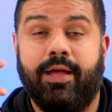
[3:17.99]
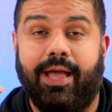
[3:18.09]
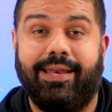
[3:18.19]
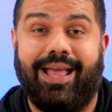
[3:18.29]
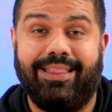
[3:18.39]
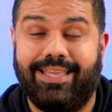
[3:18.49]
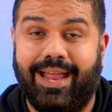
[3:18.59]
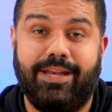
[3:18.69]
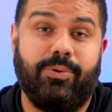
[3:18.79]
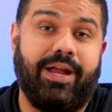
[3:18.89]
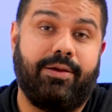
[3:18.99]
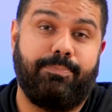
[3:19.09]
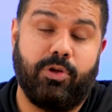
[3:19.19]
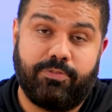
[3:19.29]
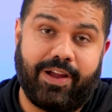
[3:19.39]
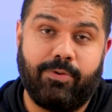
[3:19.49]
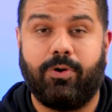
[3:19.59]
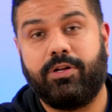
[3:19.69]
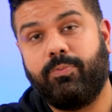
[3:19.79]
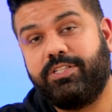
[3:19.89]
and at the end you get purified
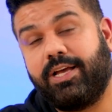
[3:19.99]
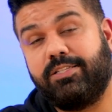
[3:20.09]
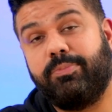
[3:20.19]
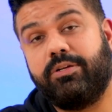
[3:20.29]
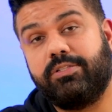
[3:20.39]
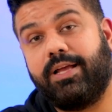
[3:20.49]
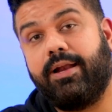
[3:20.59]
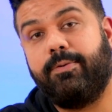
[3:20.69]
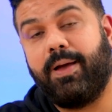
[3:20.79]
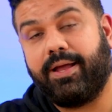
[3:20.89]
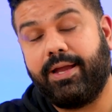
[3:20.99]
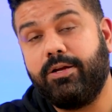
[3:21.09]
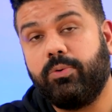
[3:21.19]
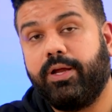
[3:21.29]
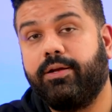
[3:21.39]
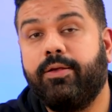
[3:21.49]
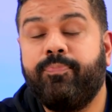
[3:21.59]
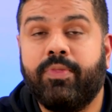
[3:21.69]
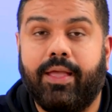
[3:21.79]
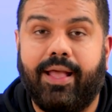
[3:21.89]
water, which has minerals added back into it,
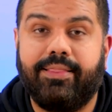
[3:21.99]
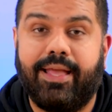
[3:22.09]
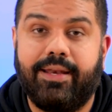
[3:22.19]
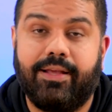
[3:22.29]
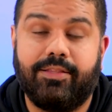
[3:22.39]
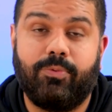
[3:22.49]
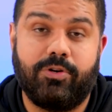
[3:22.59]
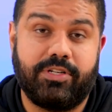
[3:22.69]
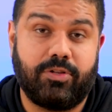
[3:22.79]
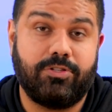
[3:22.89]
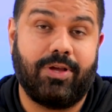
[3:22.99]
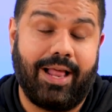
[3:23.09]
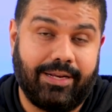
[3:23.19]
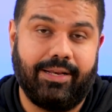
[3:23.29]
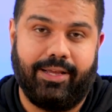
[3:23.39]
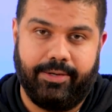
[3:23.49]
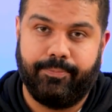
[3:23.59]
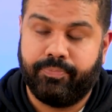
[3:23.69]
and then the water is also alkaline.